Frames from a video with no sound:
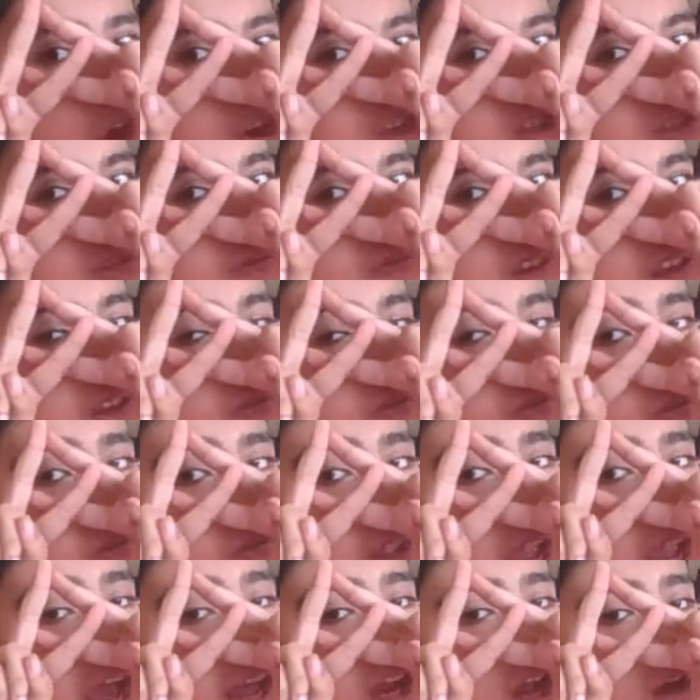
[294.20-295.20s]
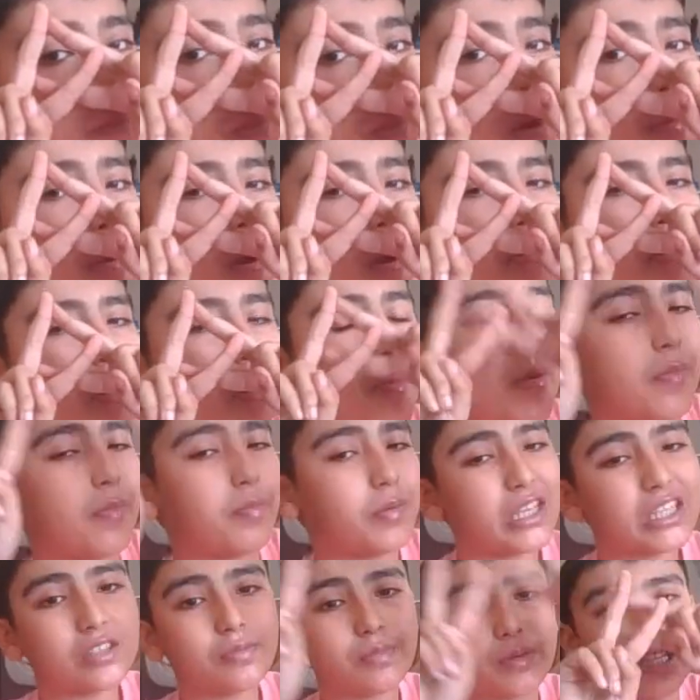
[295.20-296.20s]
March. V for Viaan. Ba ba ba ba.
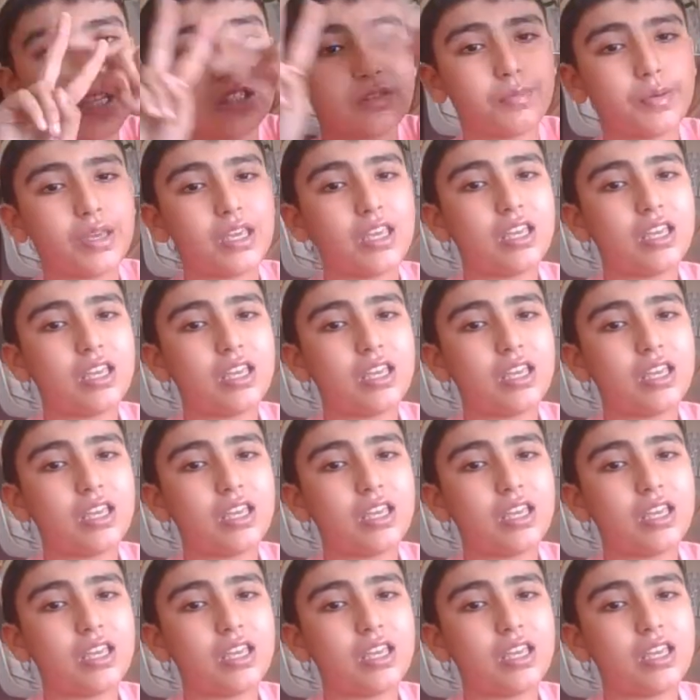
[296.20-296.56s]
Peace, peace,